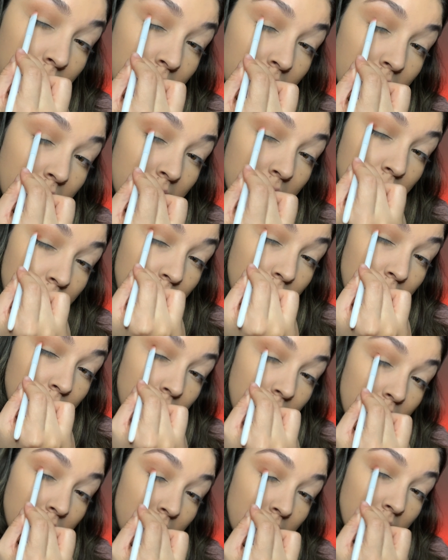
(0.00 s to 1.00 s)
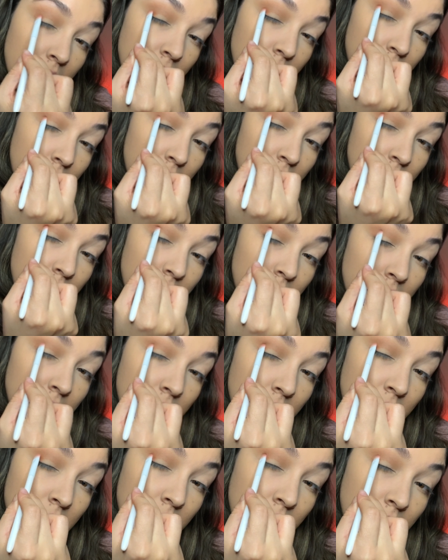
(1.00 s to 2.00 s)
To start off that halo eye,
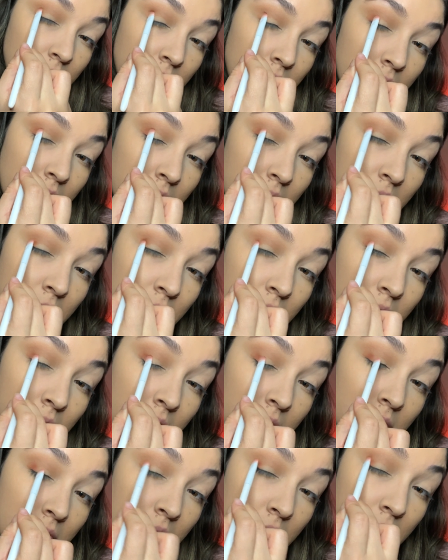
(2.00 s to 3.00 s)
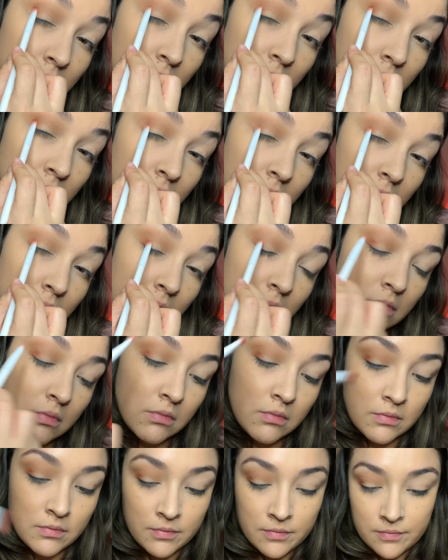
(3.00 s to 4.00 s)
I went in with the shade
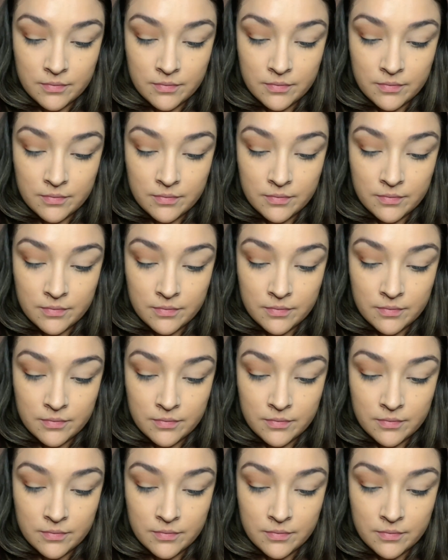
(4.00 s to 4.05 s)
Realger.